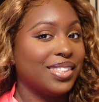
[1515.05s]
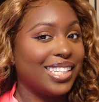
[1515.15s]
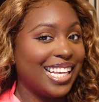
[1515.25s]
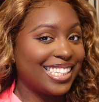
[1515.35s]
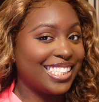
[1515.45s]

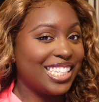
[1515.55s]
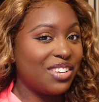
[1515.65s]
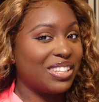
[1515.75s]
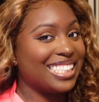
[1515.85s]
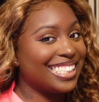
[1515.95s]
Yeah, she's
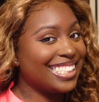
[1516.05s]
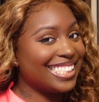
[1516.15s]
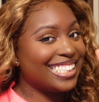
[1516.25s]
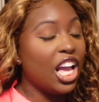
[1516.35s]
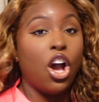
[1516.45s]
giving.
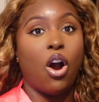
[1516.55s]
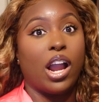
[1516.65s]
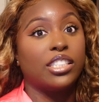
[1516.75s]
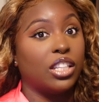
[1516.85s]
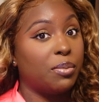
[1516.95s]
All
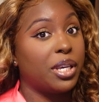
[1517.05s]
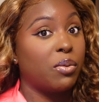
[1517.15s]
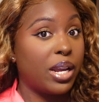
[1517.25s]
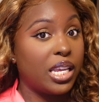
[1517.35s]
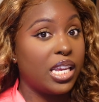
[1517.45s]
right, so let me get
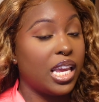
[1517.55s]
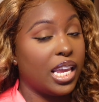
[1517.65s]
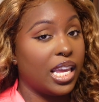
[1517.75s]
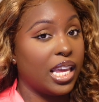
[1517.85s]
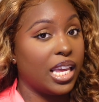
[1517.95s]
ready
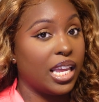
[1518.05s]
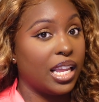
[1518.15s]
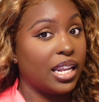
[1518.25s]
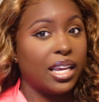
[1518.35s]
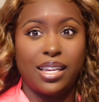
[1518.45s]

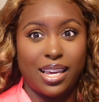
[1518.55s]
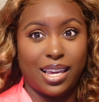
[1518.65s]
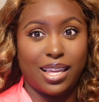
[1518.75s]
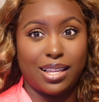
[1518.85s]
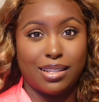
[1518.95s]
and
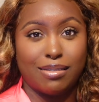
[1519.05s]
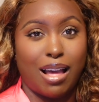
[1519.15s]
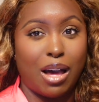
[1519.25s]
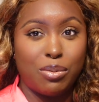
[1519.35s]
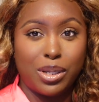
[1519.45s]
yeah,
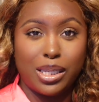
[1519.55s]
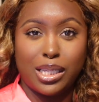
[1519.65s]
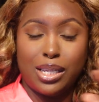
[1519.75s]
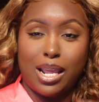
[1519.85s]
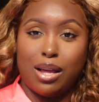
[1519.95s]
I
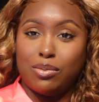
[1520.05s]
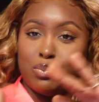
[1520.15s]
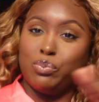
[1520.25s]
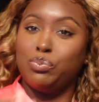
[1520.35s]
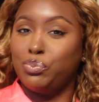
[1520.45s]
would, you
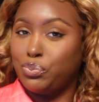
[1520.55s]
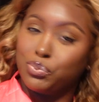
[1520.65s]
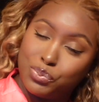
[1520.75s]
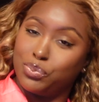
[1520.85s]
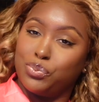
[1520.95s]

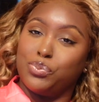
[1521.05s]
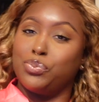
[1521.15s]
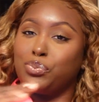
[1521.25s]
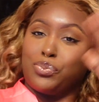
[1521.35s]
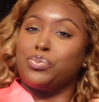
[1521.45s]

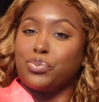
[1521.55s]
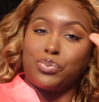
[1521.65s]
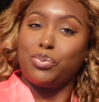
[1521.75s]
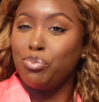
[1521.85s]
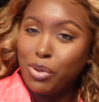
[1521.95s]

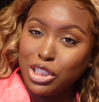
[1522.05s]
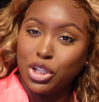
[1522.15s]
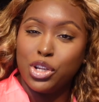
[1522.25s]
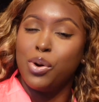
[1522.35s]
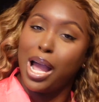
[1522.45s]
know, show
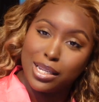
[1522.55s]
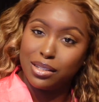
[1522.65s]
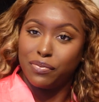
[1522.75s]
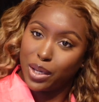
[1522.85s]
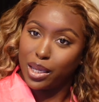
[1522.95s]
you guys
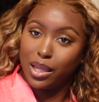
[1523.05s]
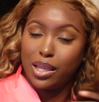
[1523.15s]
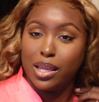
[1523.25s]
the fit.